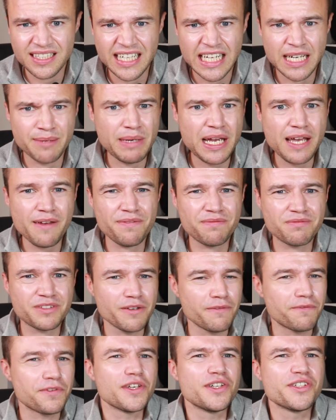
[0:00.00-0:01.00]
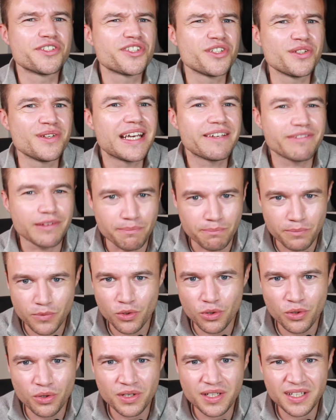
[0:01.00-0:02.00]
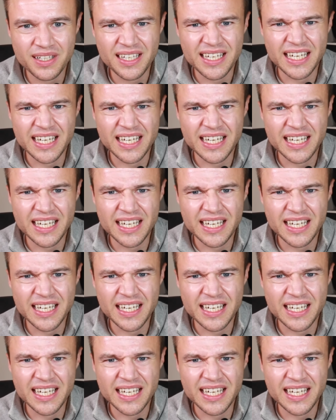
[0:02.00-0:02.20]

and it may have confused you even more